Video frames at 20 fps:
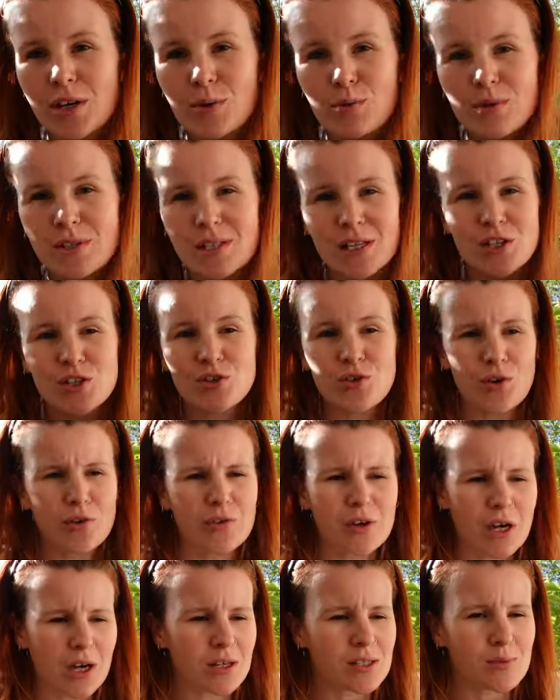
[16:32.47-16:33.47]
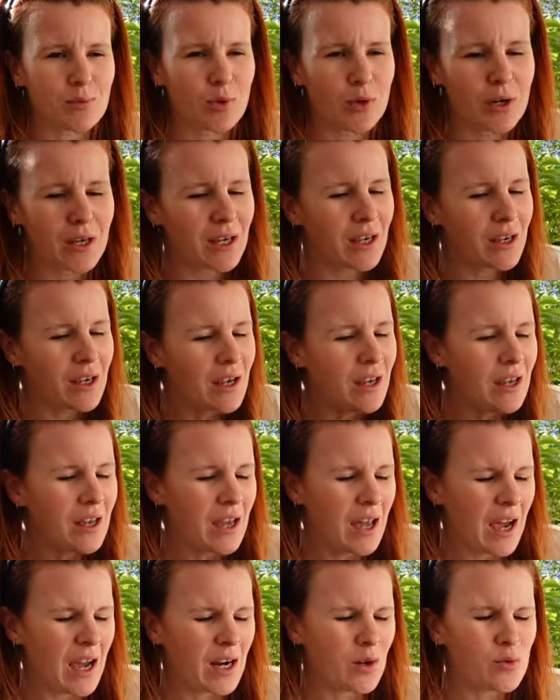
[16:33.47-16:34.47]
It was such an overcast morning
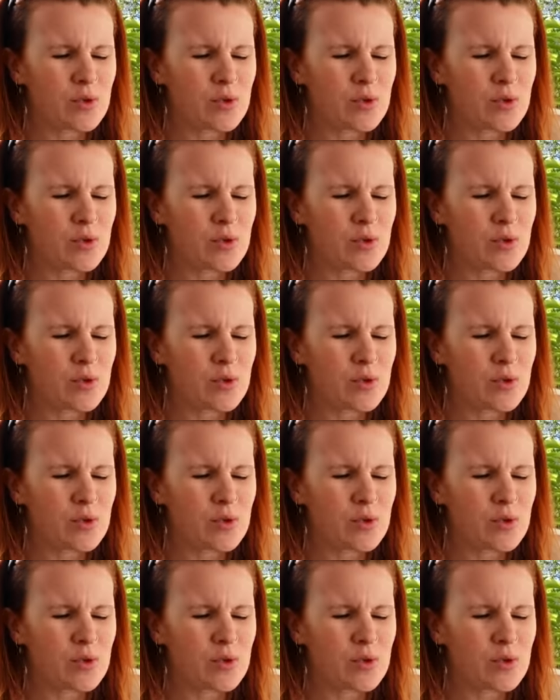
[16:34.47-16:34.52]
and